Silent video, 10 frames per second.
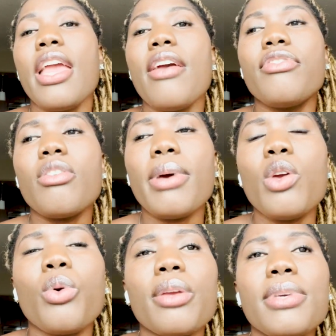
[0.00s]
If somebody
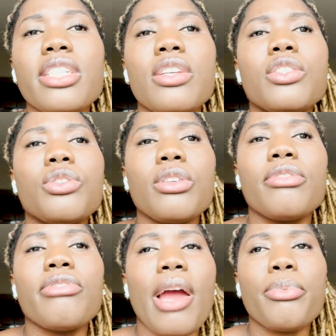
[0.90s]
workmanship is
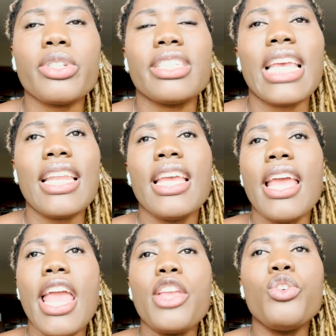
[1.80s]
35% and
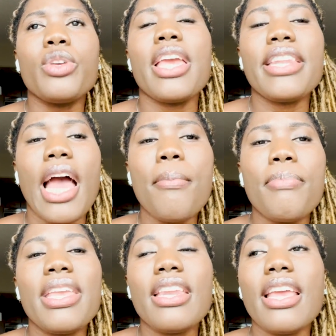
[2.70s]
you cannot
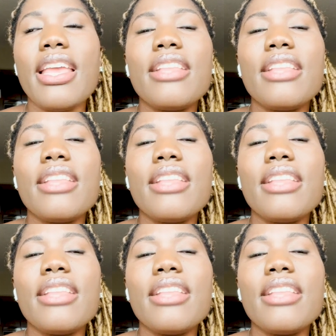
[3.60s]
meet it,